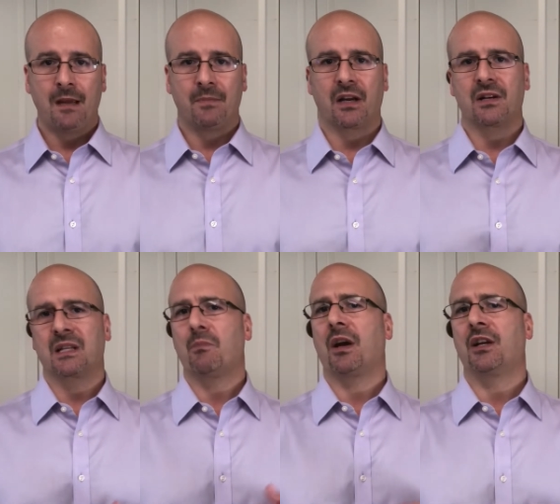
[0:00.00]
because
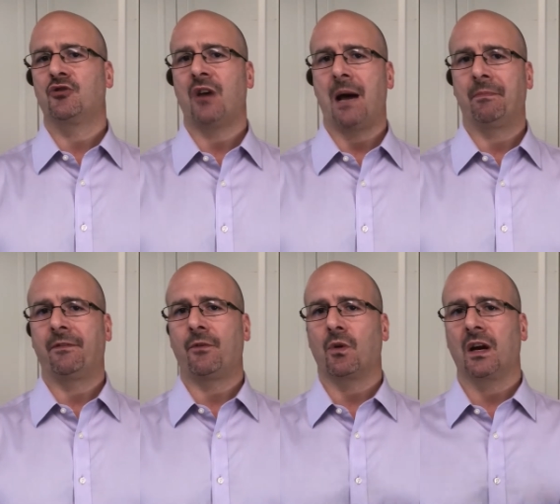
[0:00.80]
the market dropped
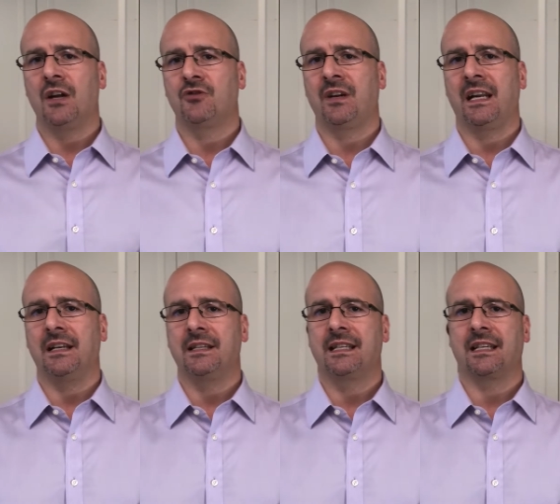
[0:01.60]
400
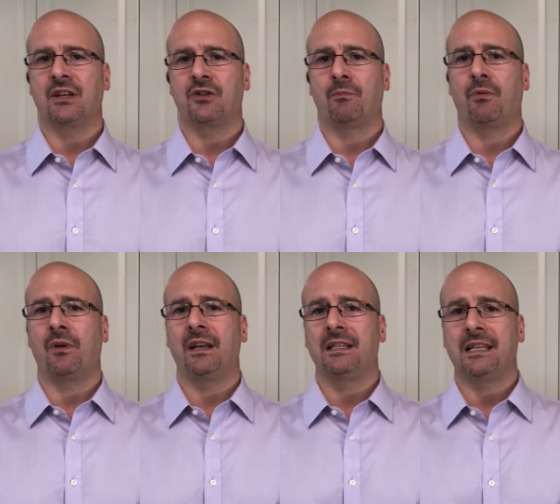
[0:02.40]
and 600
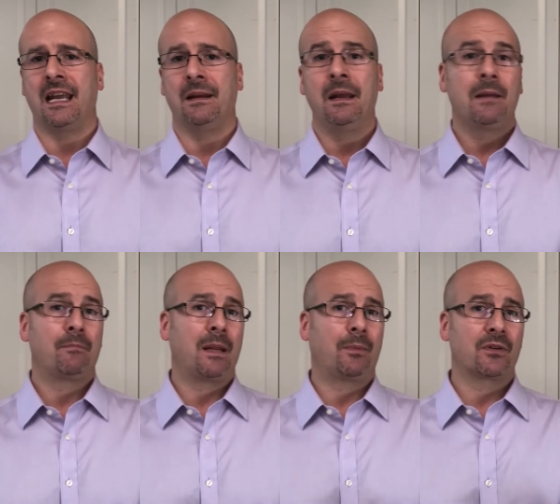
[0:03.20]
points and
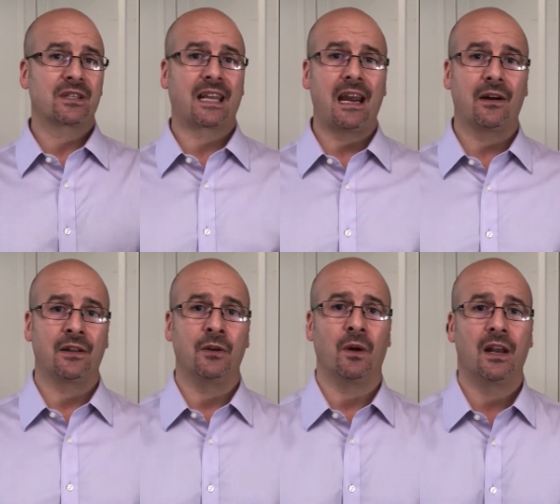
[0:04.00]
people are
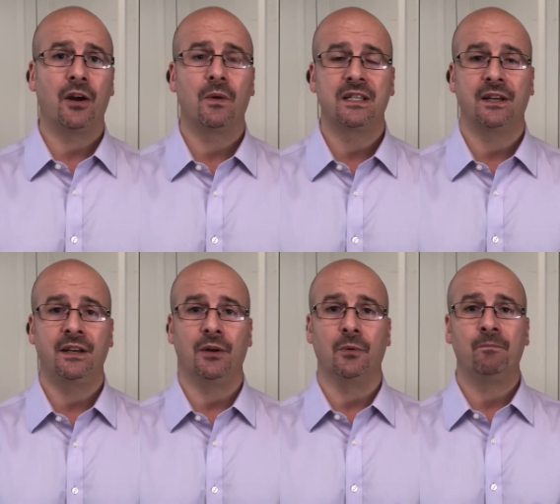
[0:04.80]
scared. They want to know what to
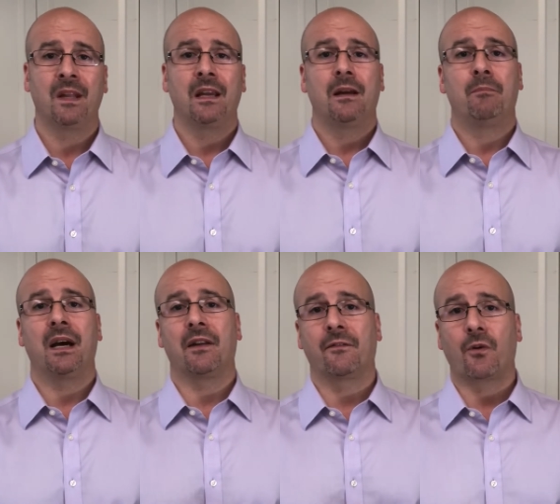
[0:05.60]
do.
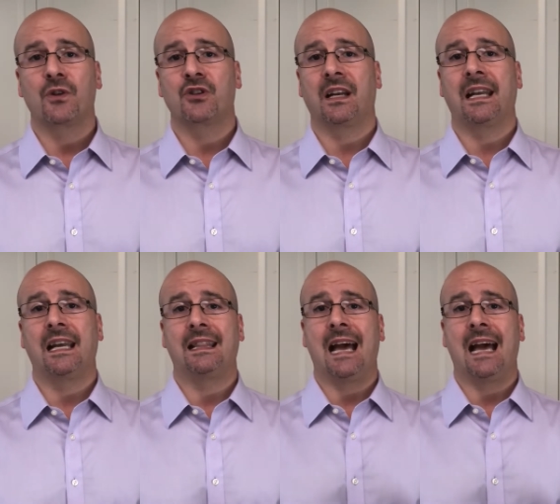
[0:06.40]
But unfortunately, at